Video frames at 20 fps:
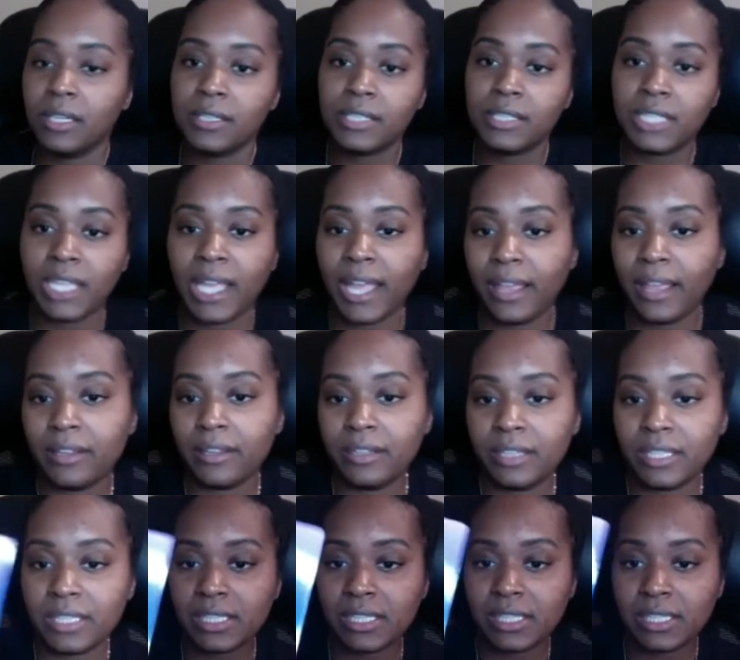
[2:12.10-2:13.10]
Together,
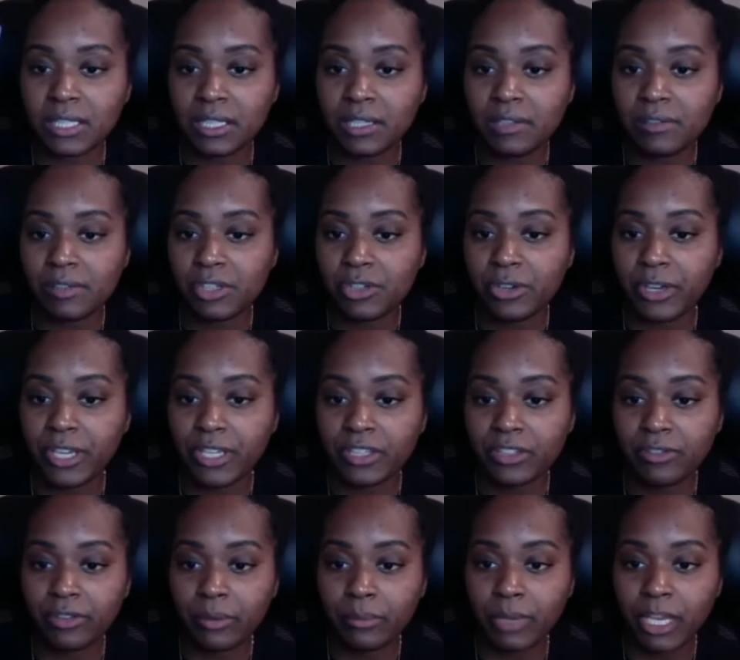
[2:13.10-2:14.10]
this is a
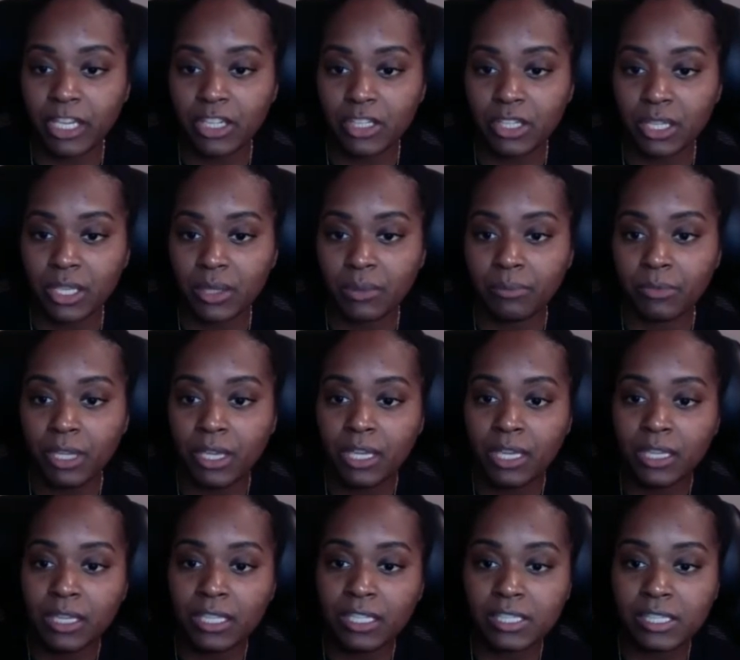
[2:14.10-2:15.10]
transformation.
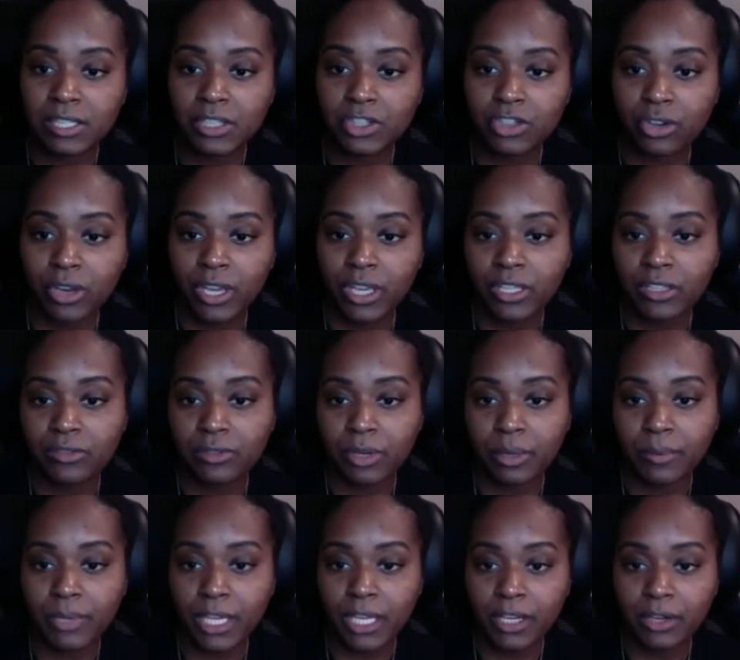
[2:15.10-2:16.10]
This is
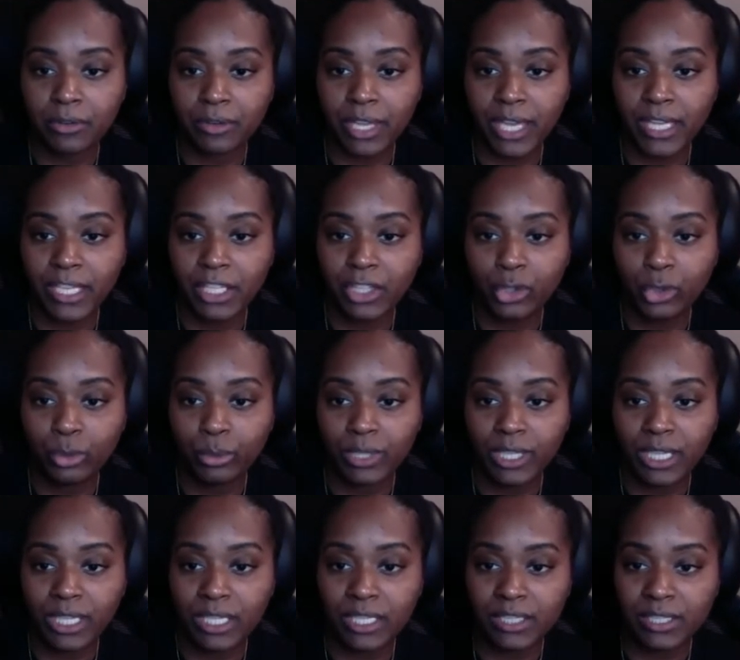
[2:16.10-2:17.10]
transforming and creating new
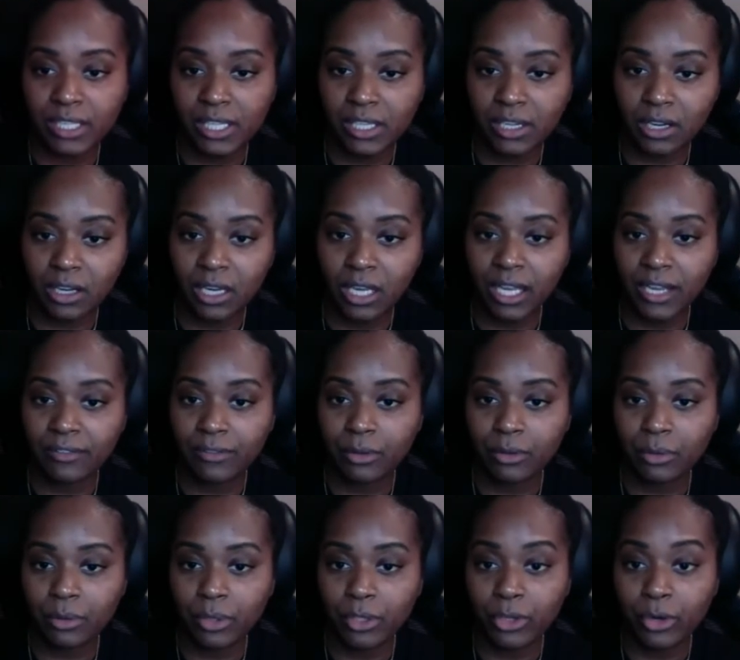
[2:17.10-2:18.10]
beginnings in your life
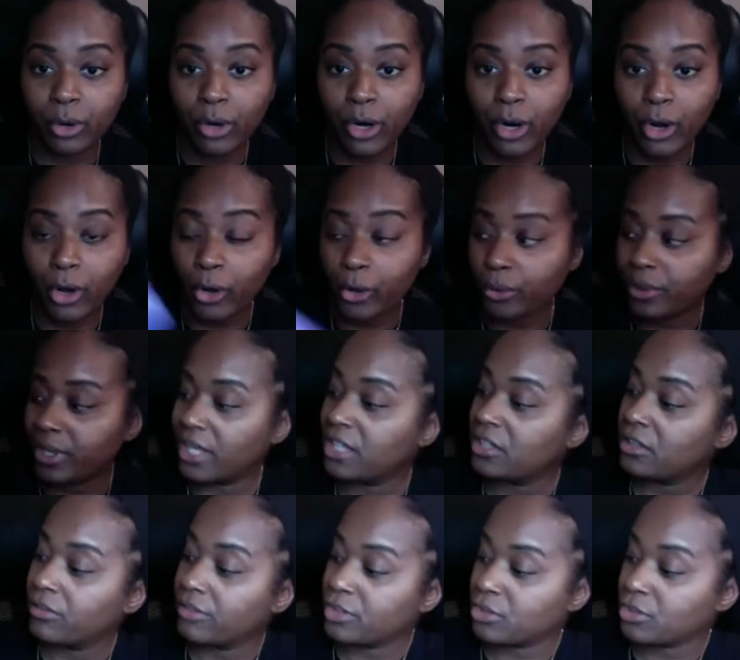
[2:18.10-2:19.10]
through your own
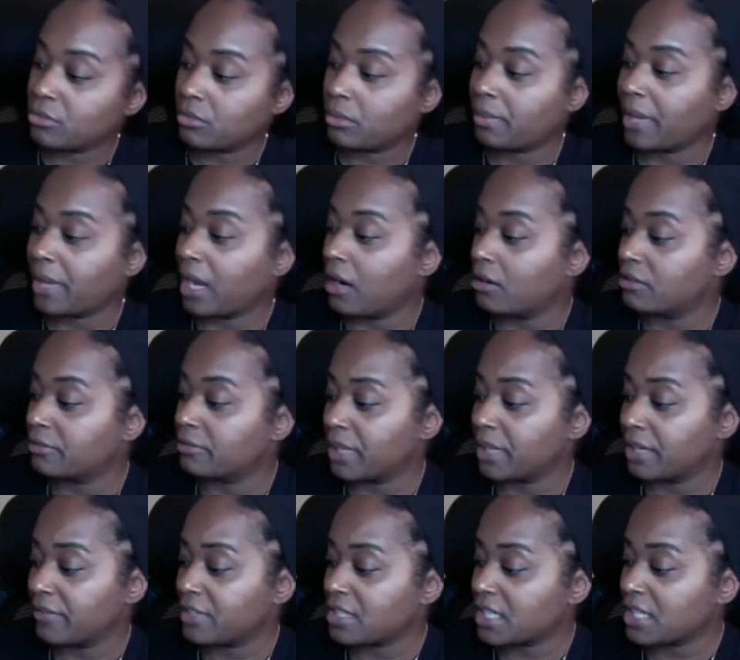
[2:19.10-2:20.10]
individual power of
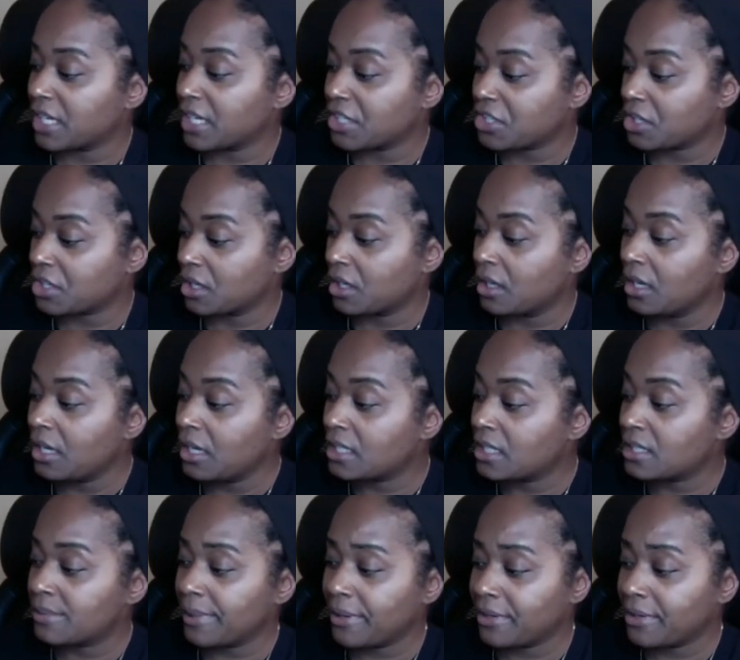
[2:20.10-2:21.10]
manifestation.
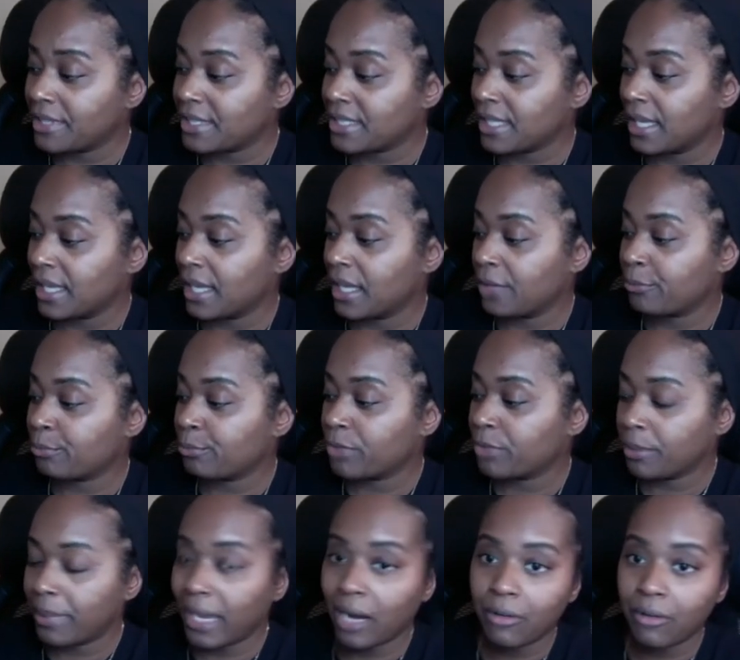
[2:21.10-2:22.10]
Spirit is saying the
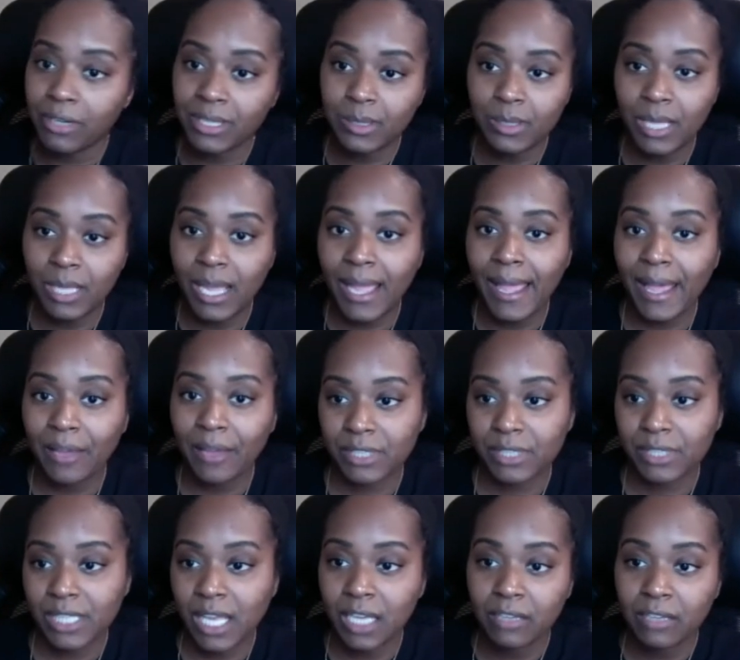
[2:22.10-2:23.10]
power is not
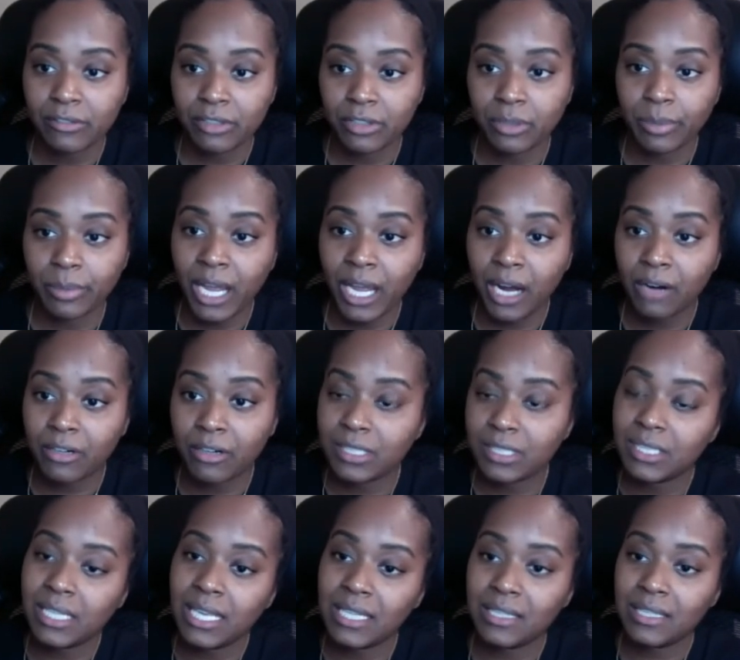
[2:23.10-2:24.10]
outside of you, the power is
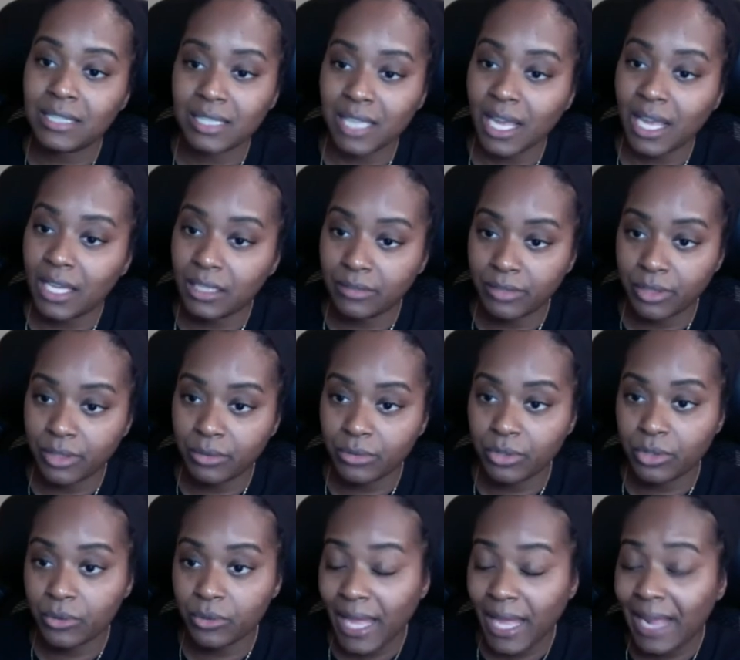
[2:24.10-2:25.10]
inside of you.
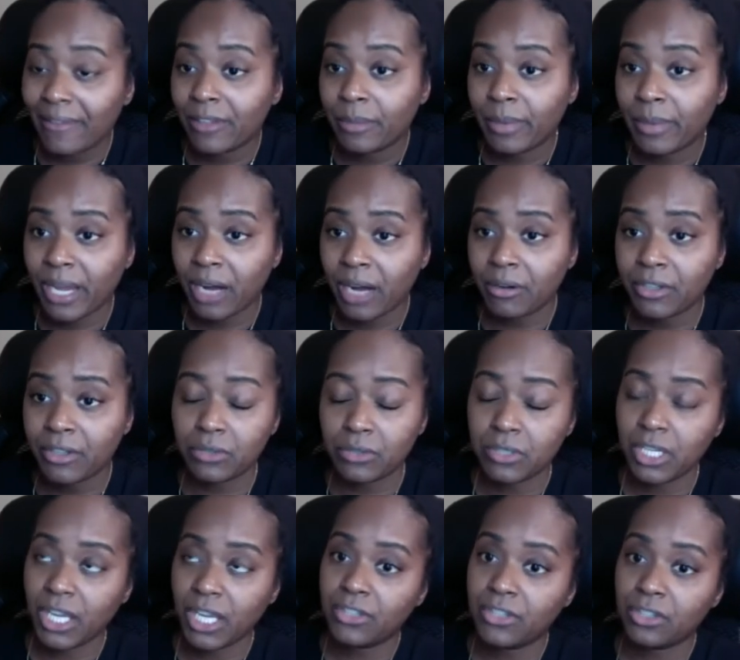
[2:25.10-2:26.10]
You have the power to
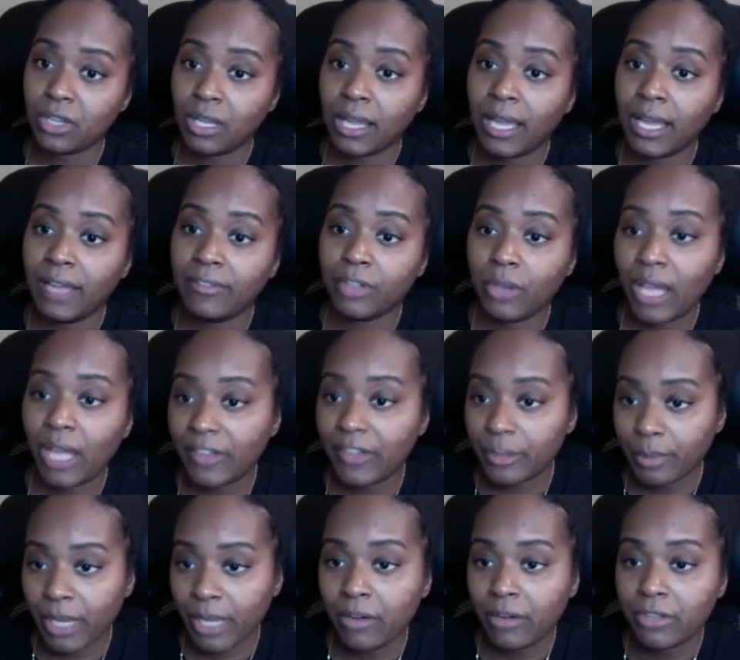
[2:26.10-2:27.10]
change your life, you have the
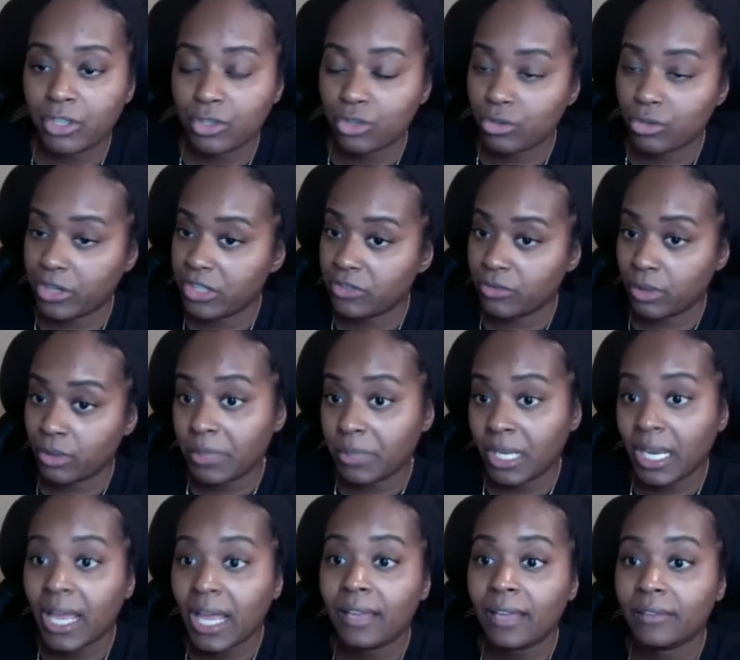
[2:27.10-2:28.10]
power to transform your
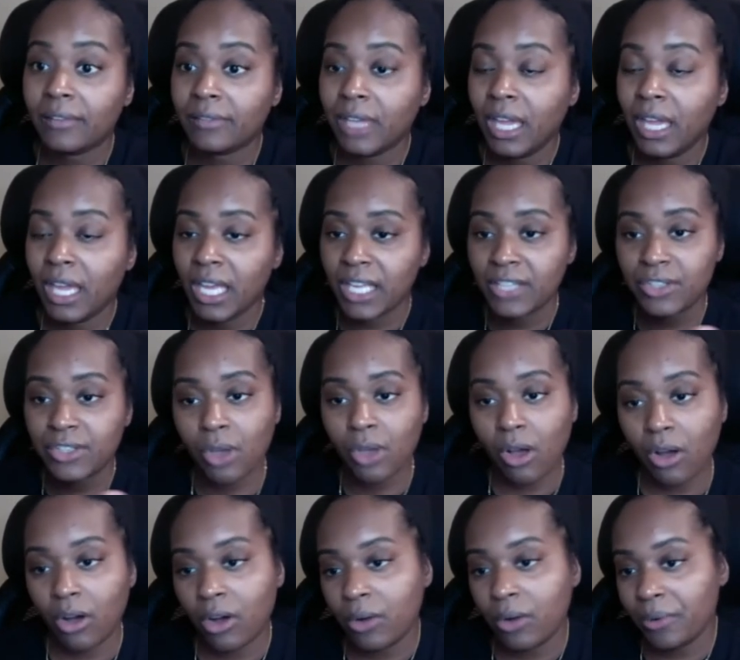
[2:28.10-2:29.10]
life. It's
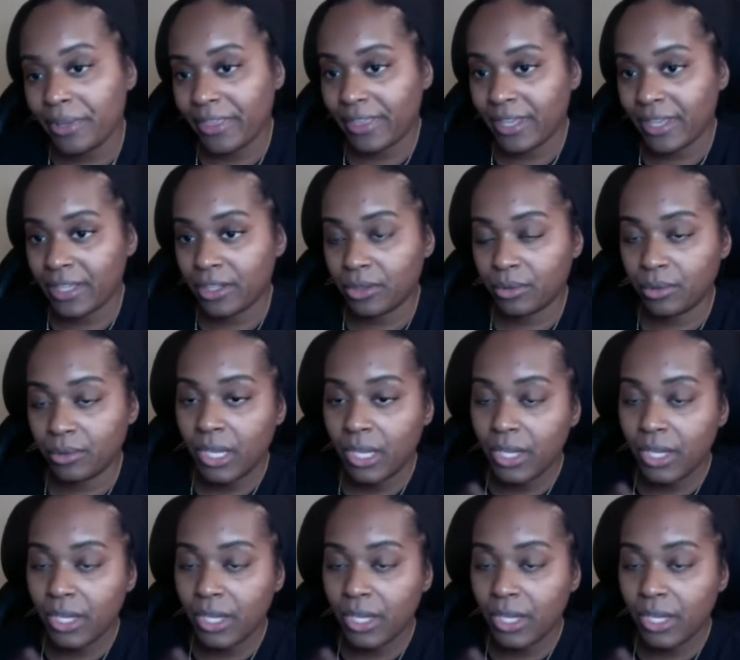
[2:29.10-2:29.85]
all within you.